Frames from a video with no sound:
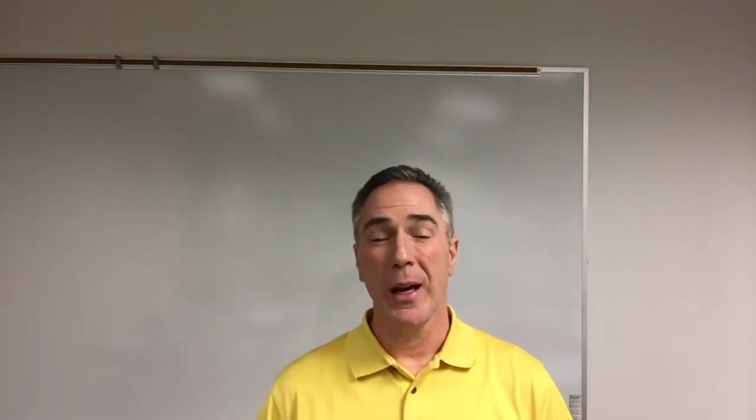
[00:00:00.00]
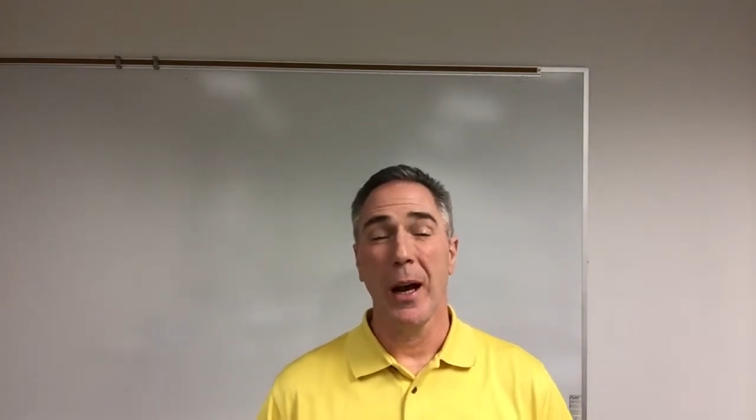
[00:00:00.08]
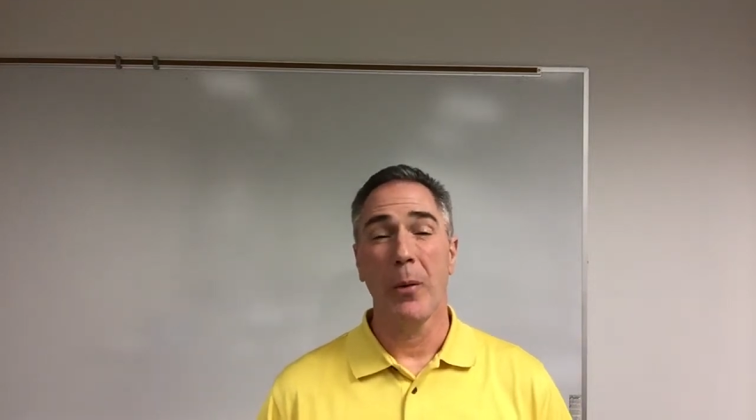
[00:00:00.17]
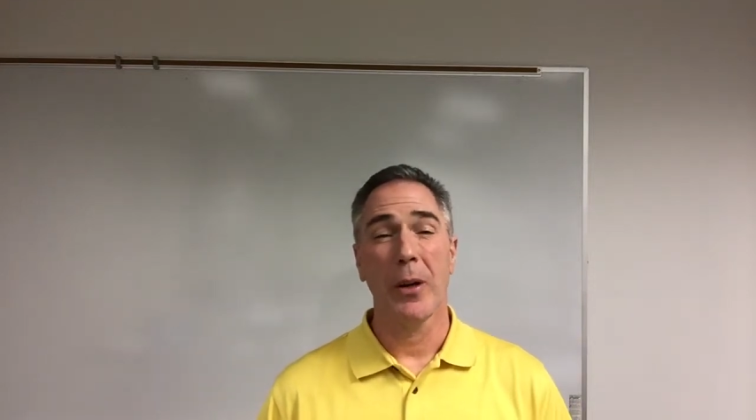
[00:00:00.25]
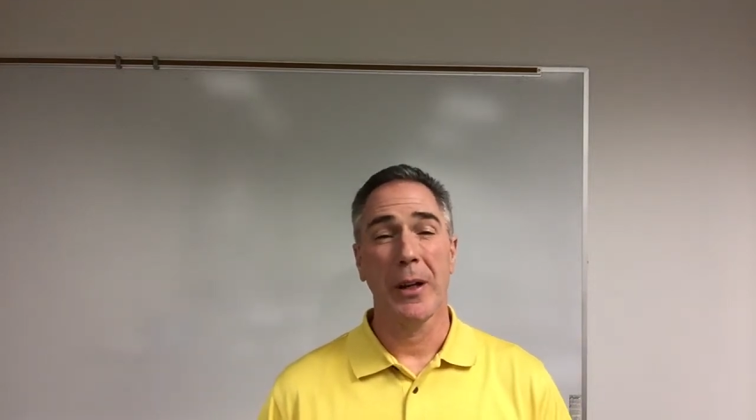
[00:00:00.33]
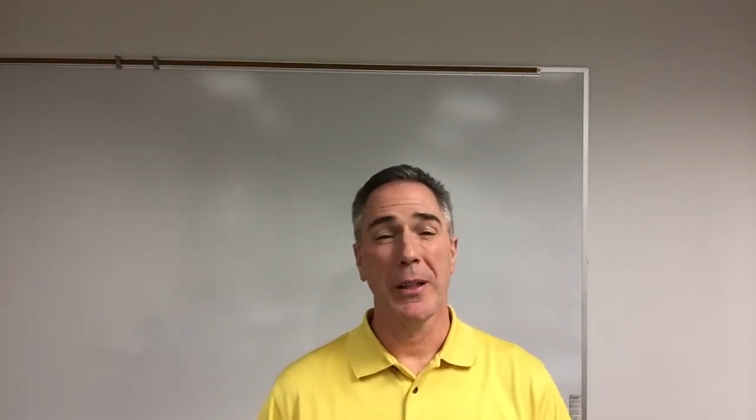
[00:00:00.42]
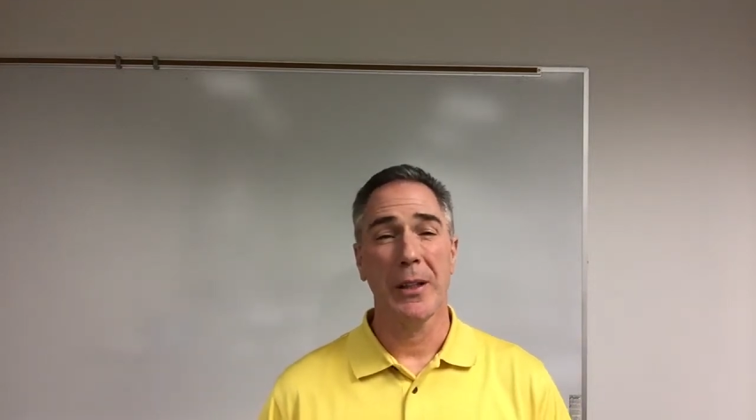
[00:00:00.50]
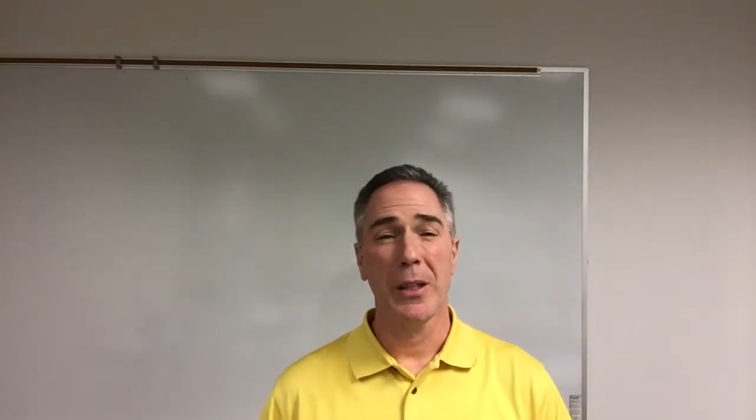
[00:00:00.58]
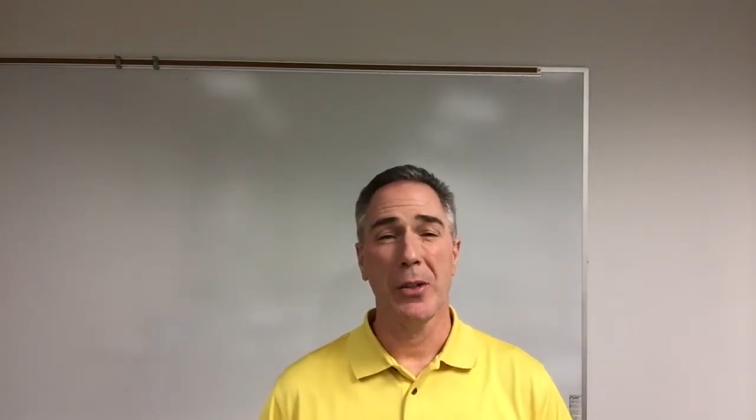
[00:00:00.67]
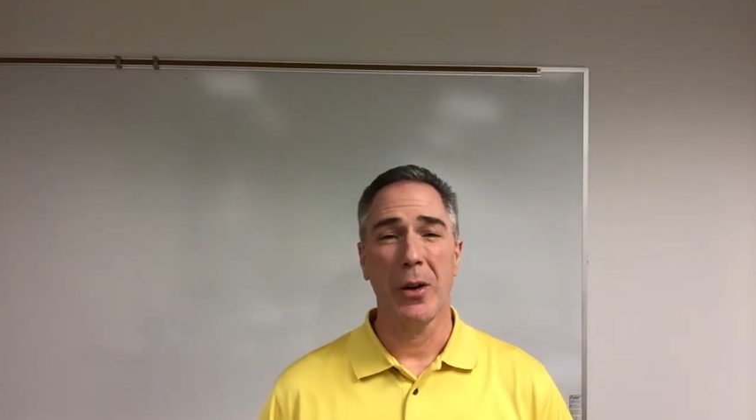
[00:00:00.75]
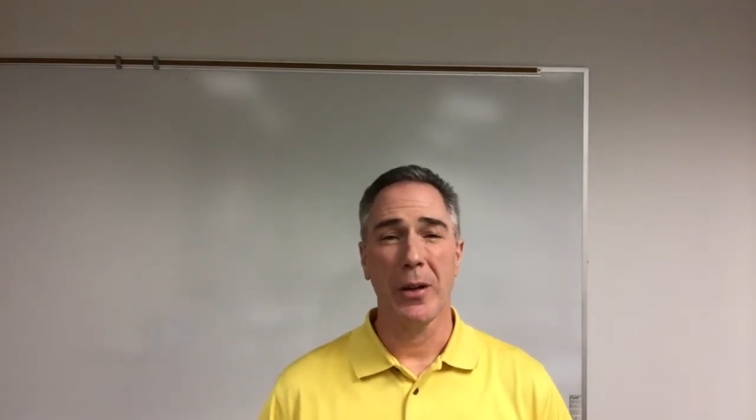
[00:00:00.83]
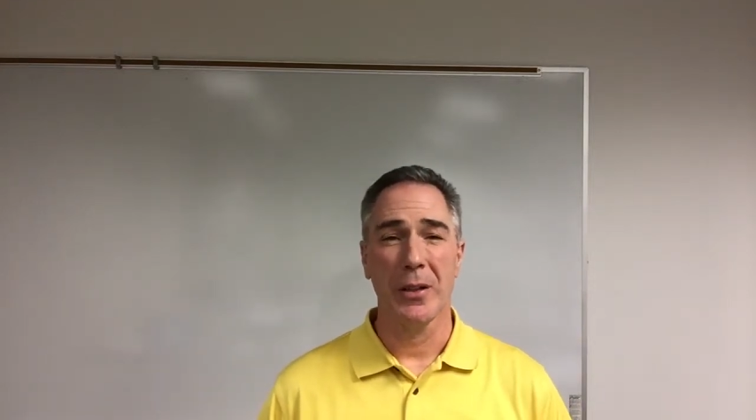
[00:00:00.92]
I want to
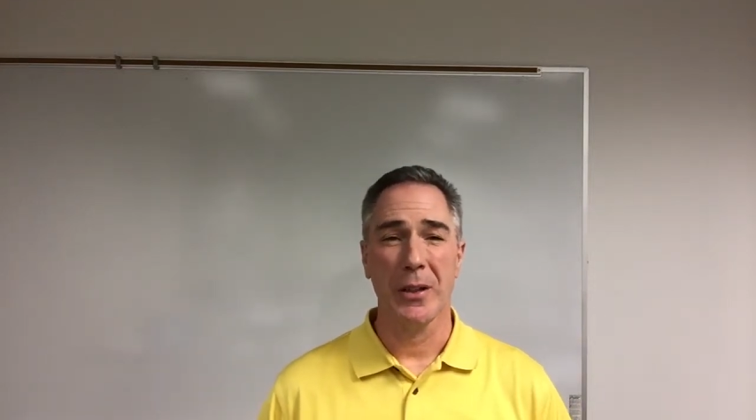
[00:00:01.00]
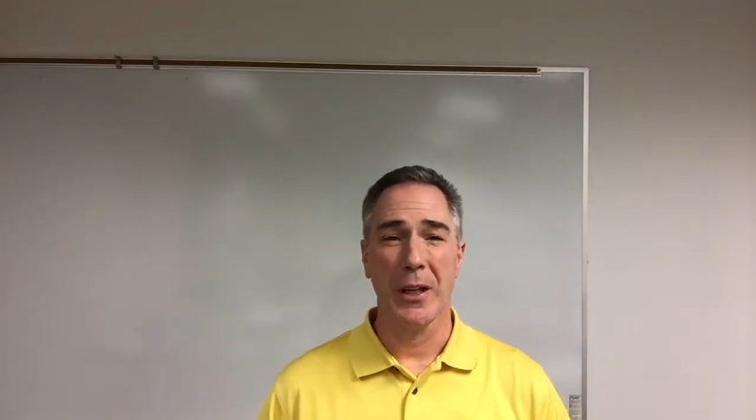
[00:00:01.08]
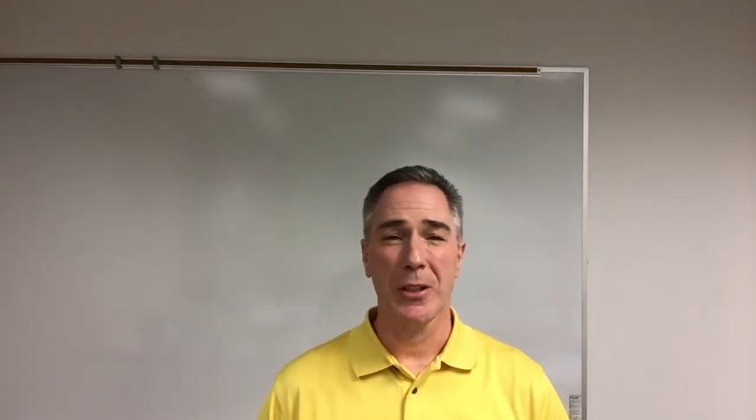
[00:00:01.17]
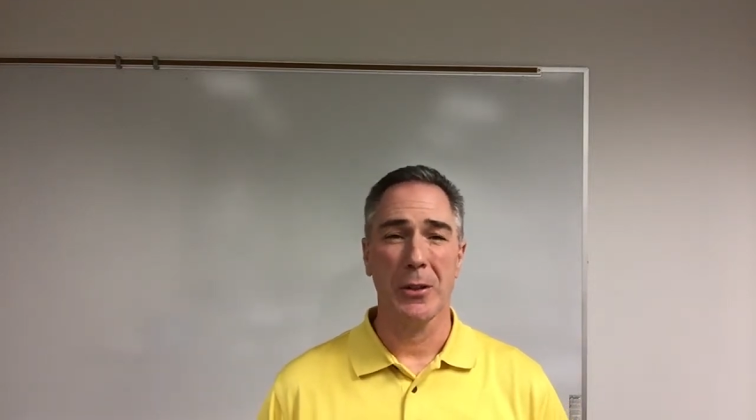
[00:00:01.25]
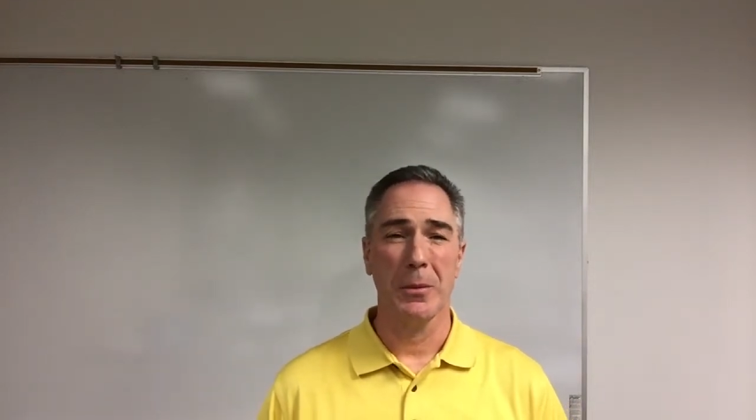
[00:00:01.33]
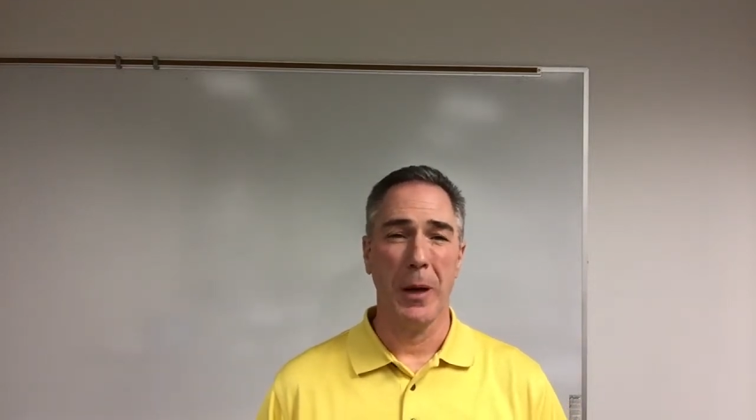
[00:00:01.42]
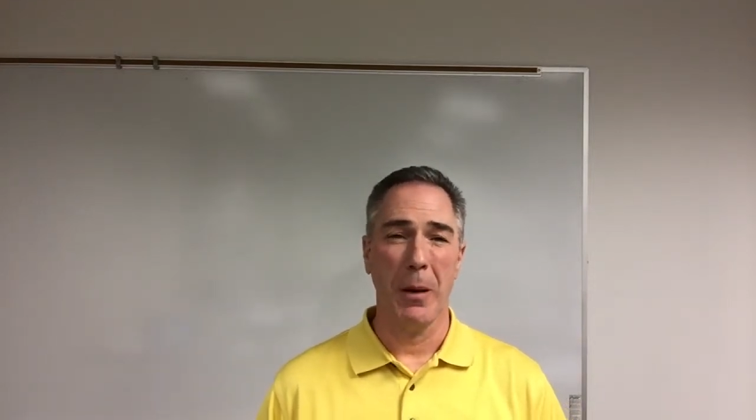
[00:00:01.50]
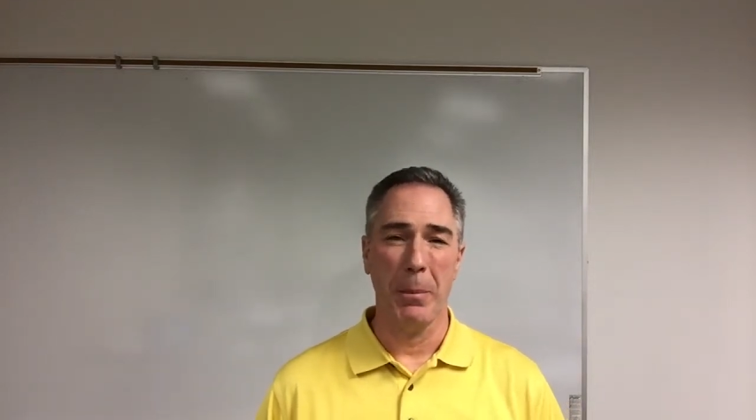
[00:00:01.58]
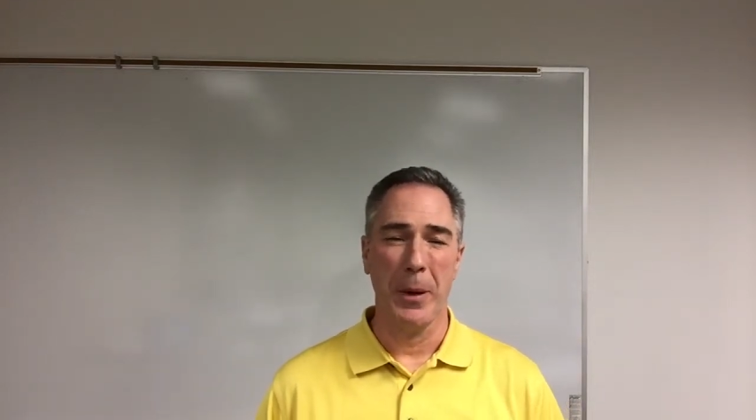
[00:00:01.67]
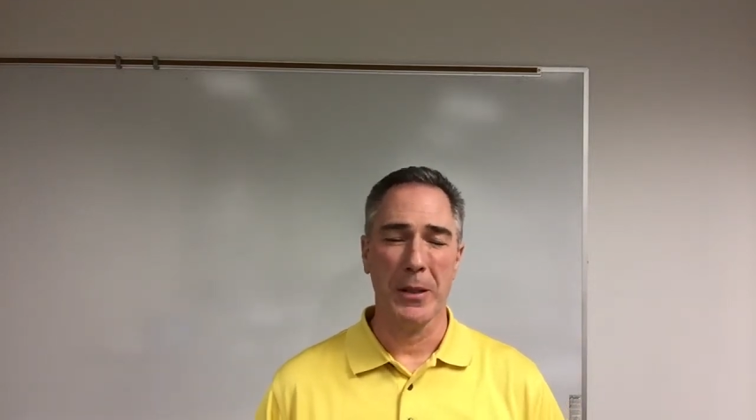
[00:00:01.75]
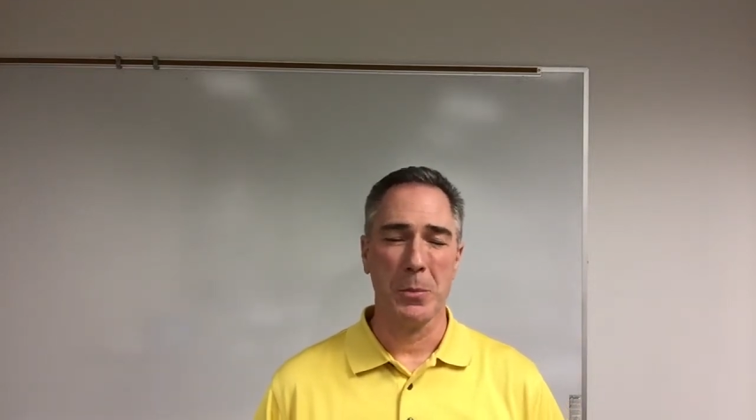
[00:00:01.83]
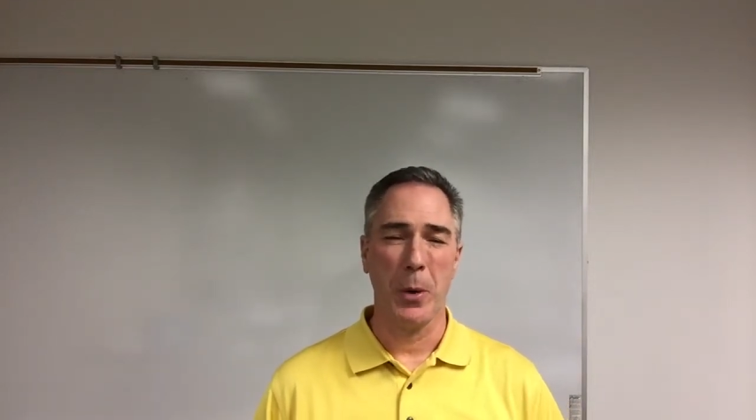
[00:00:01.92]
continue our discussion about
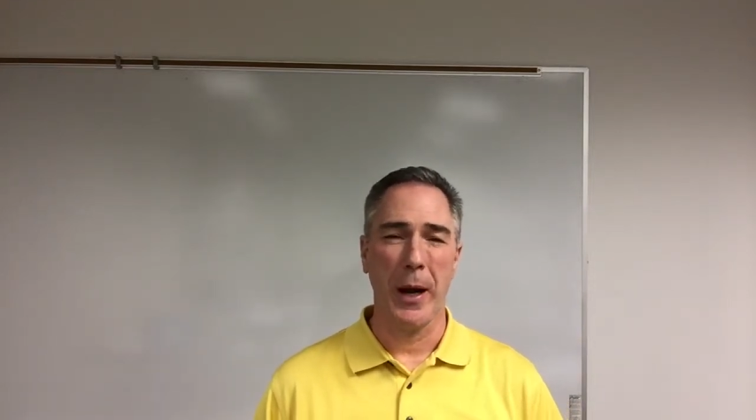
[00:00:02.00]
best